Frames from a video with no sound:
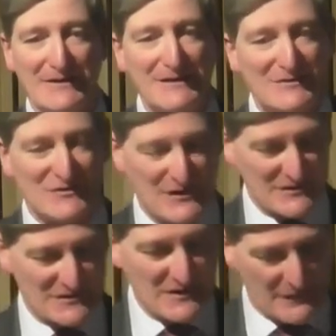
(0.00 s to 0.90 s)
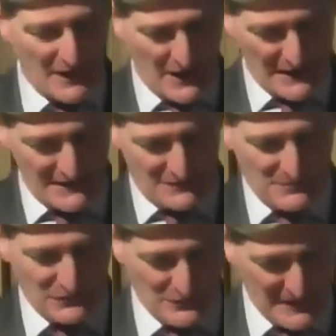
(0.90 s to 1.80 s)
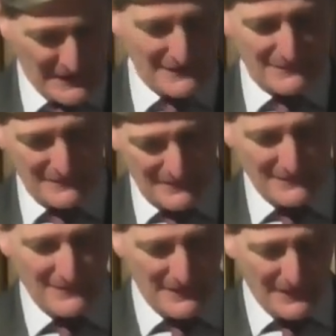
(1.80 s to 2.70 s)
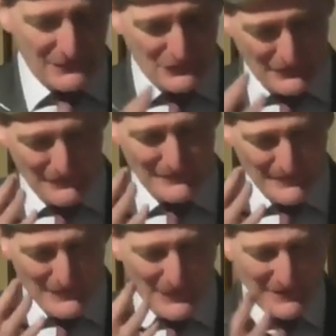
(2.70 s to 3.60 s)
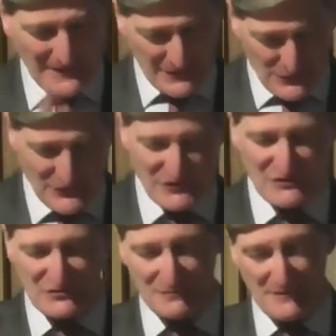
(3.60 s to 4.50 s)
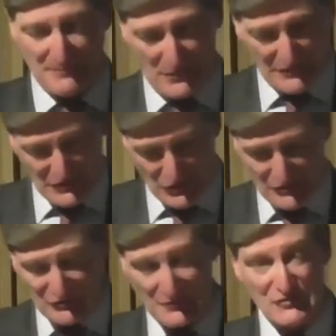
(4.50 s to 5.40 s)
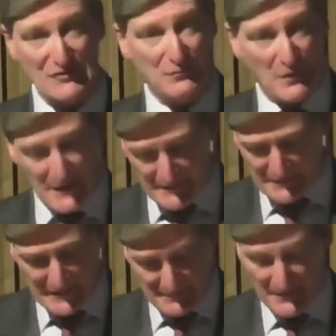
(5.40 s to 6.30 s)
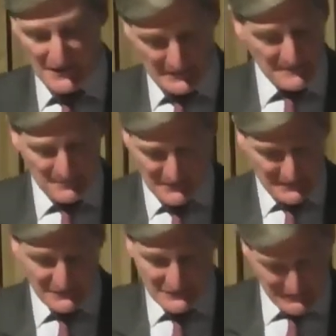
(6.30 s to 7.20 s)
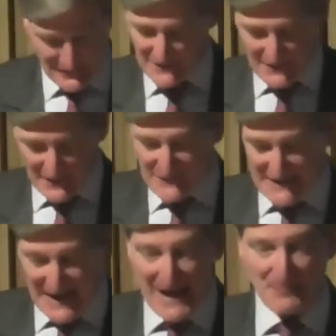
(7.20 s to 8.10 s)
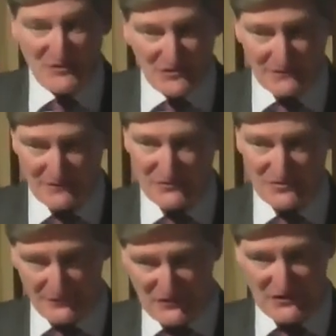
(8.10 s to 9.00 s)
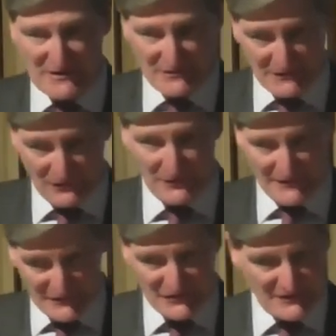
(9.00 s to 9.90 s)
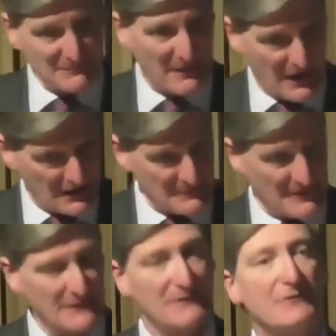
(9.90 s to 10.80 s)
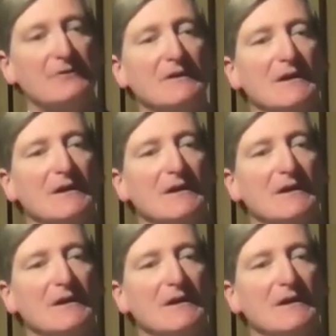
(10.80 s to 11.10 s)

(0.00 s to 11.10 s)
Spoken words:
is this divide between the legal system and politicians, which is widening, partly because of the absence of senior lawyers in Parliament.